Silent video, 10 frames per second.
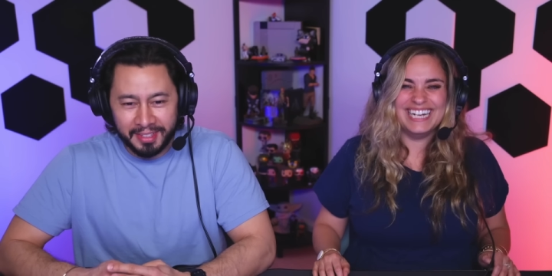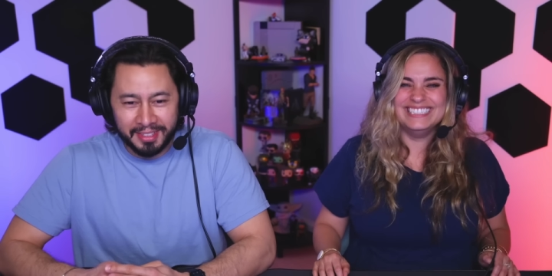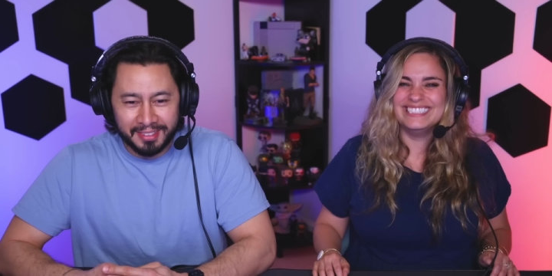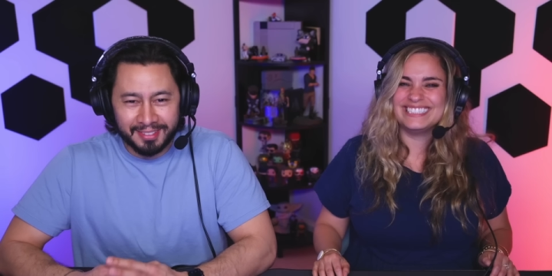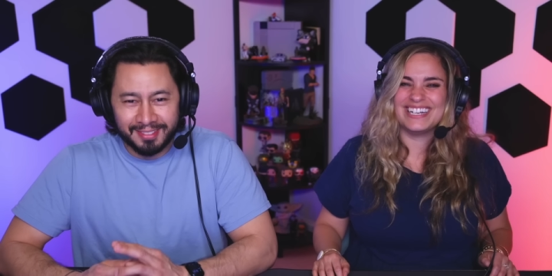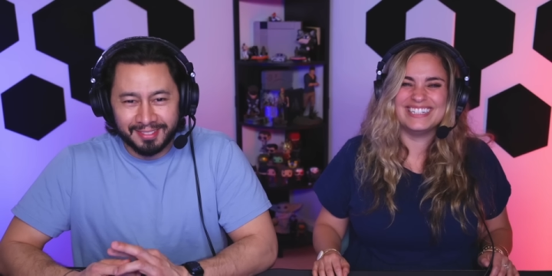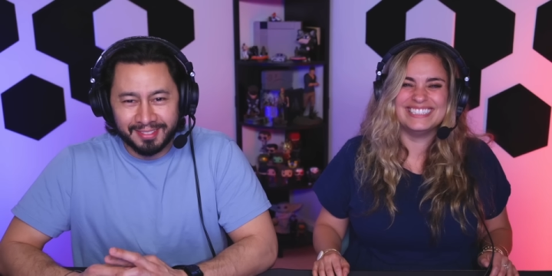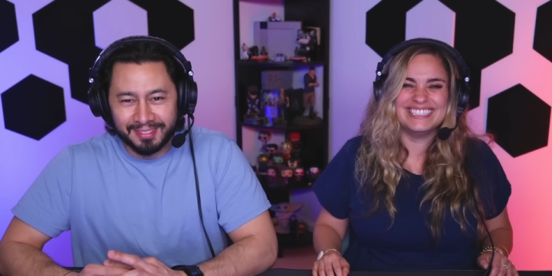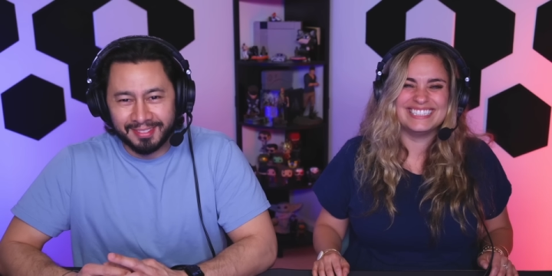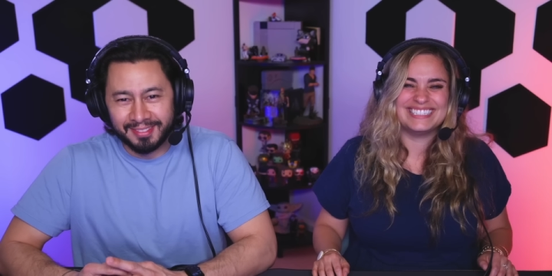Speaker 1: I'm
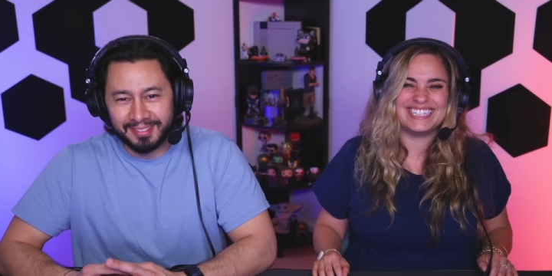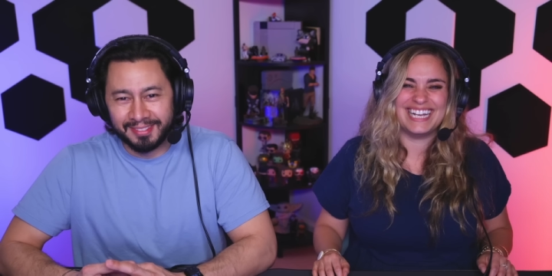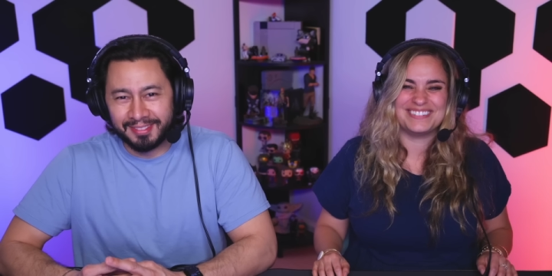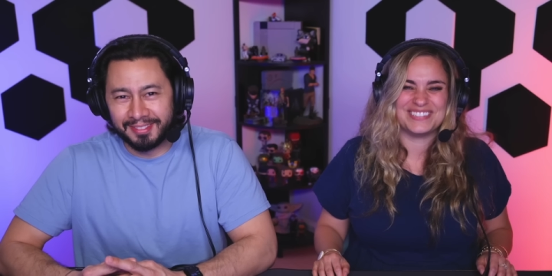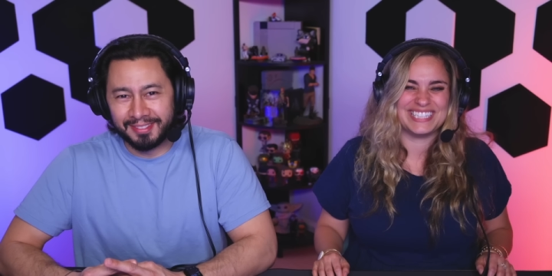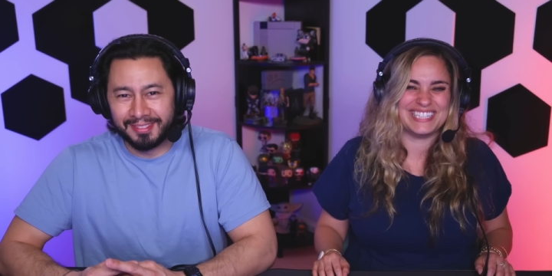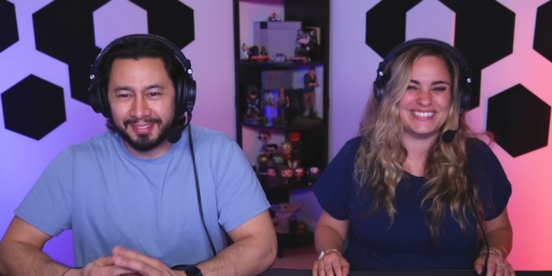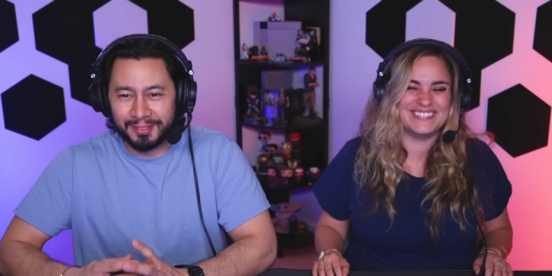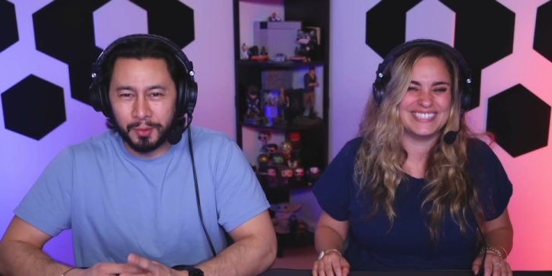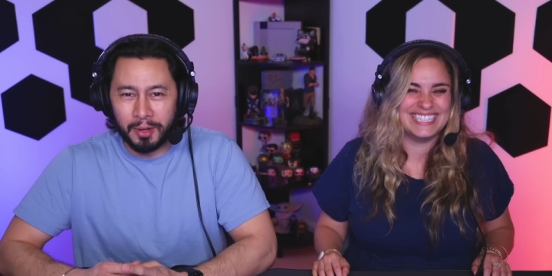
Speaker 2: so mm. done with
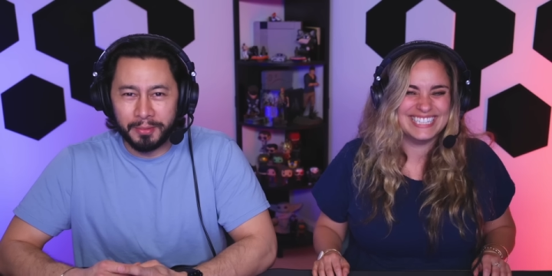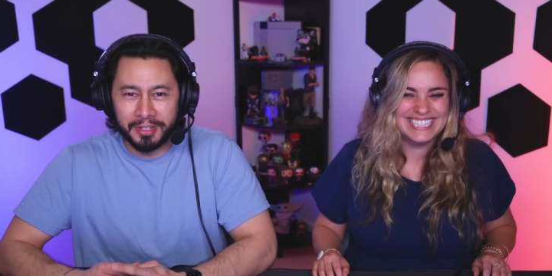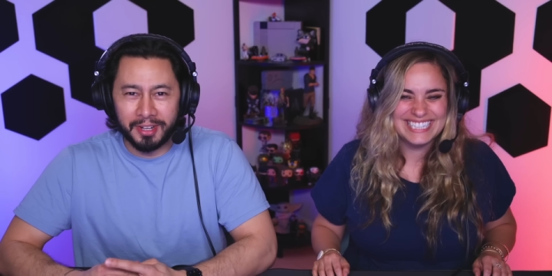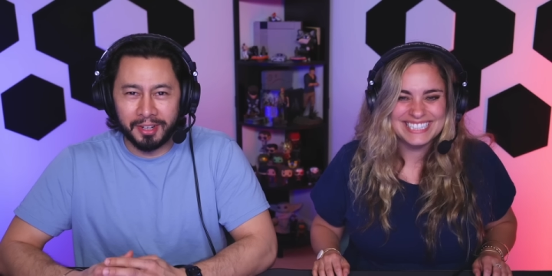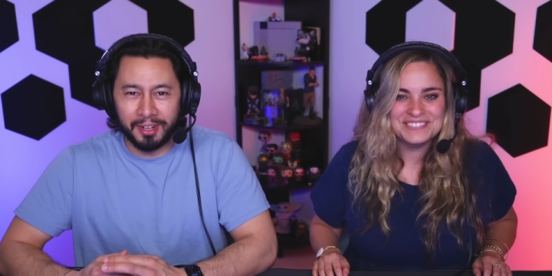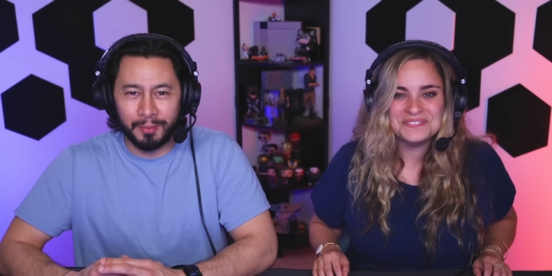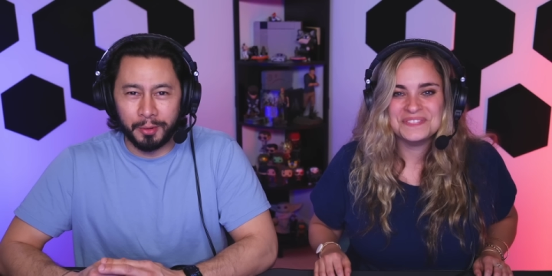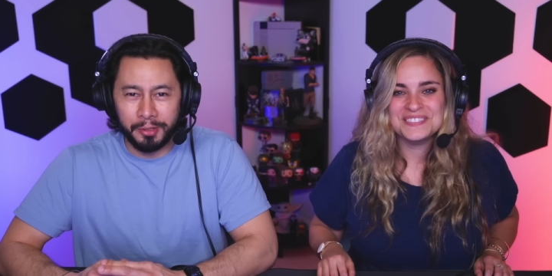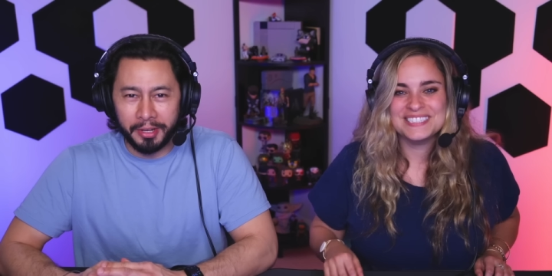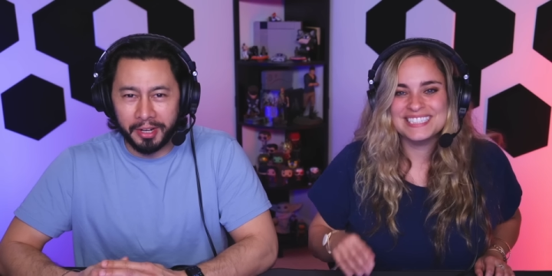you.
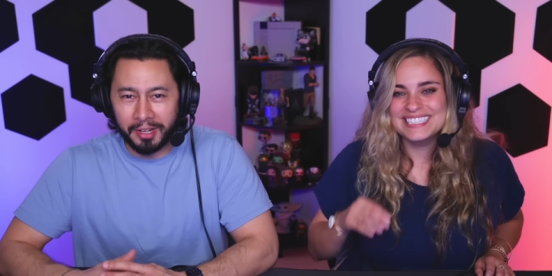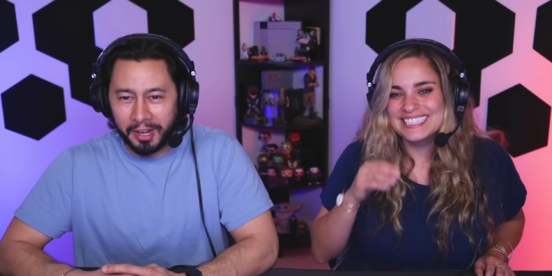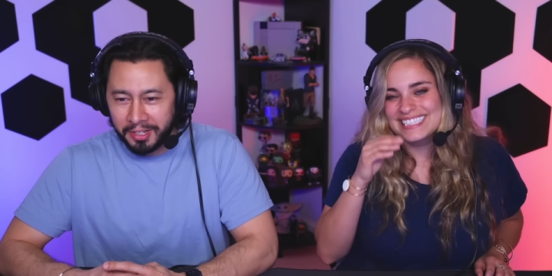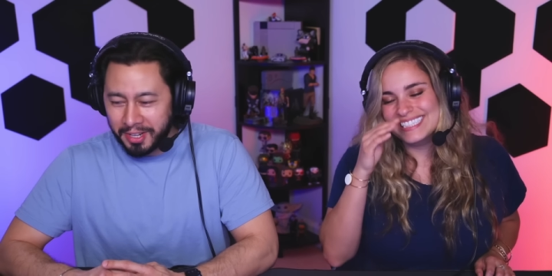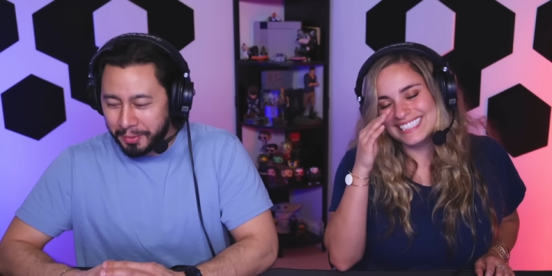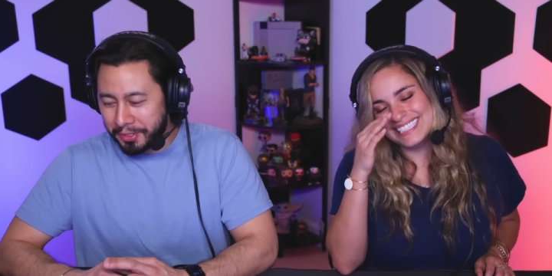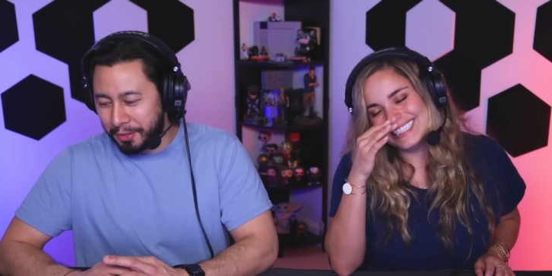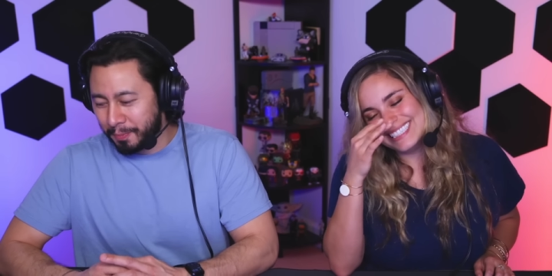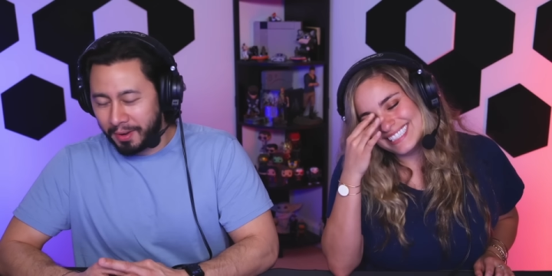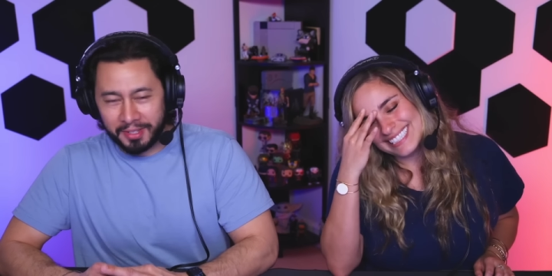
Speaker 1: Walmart.com, where you get a 90 day
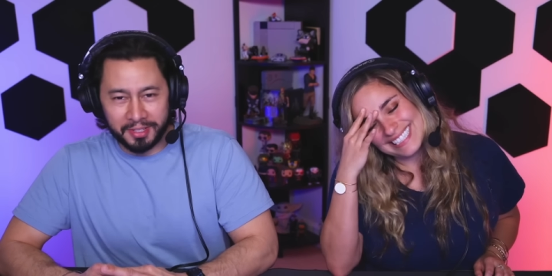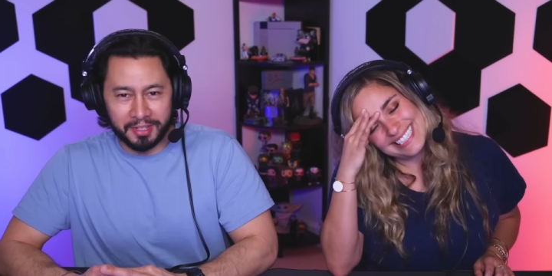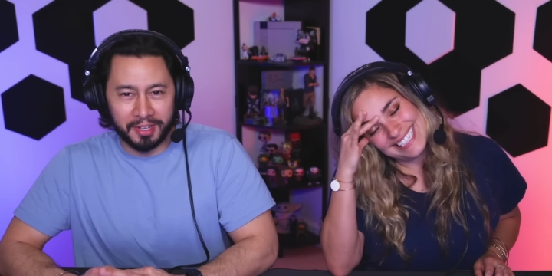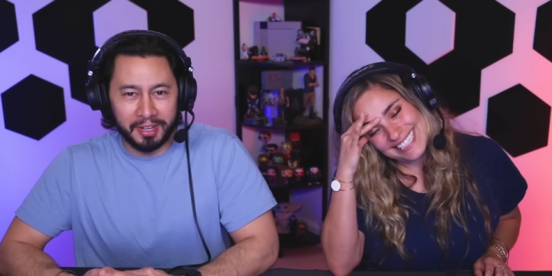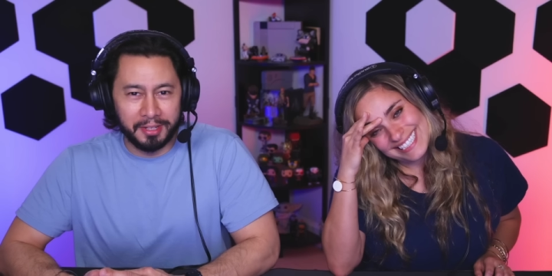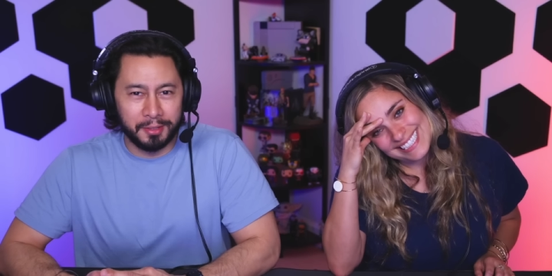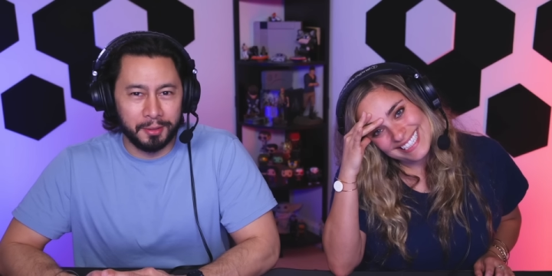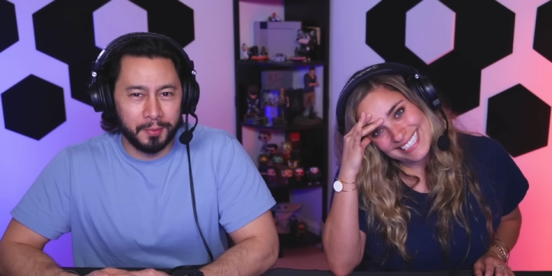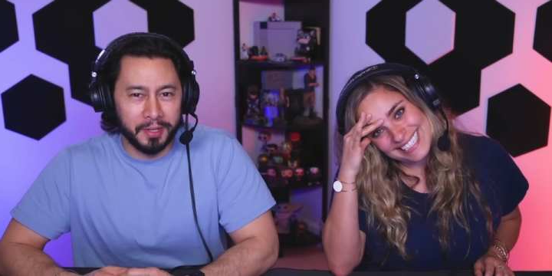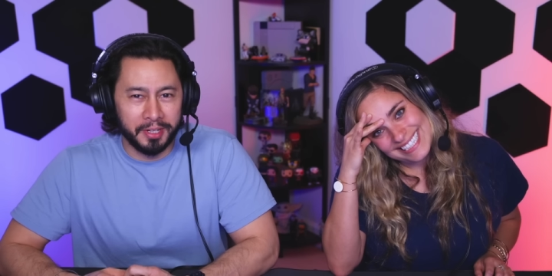return policy in
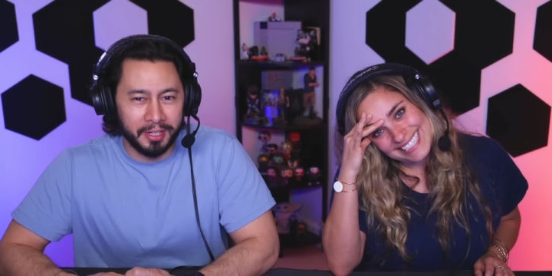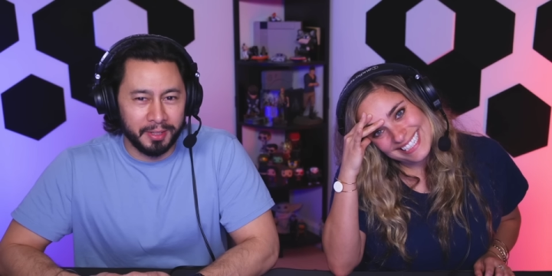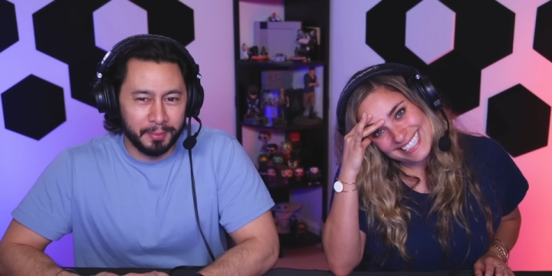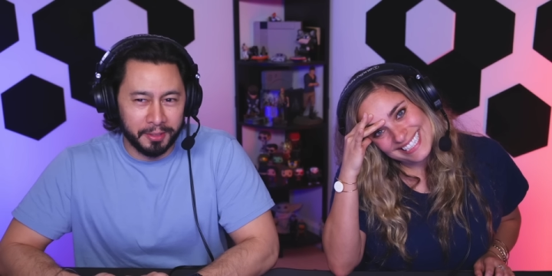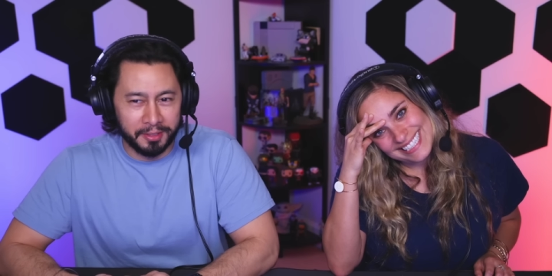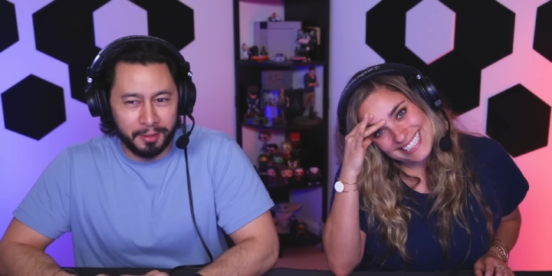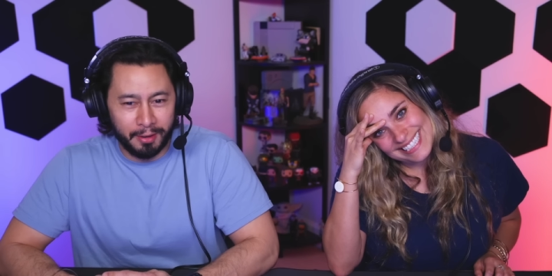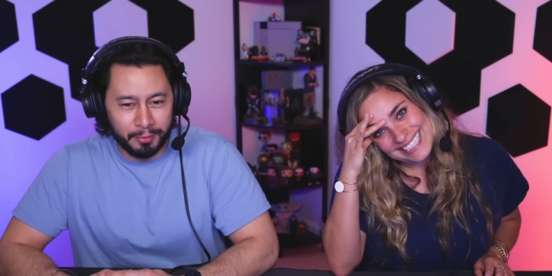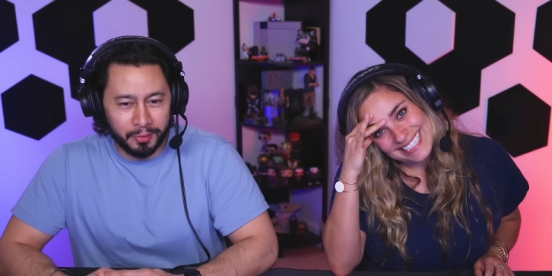case you don't want it anymore and you have